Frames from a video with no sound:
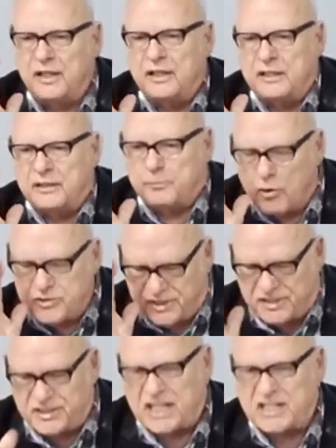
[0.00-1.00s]
most
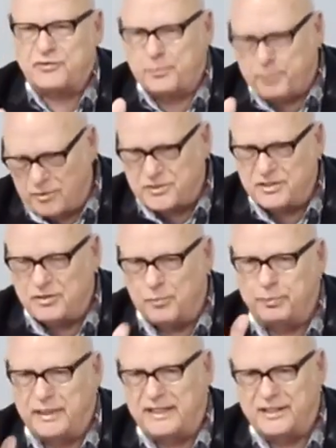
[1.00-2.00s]
successful person on
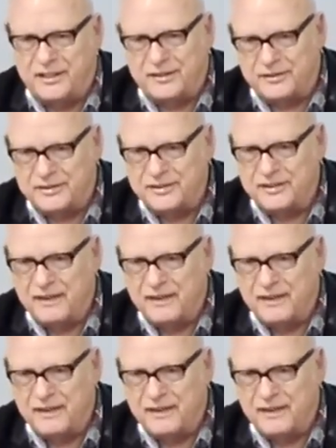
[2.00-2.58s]
planet Earth.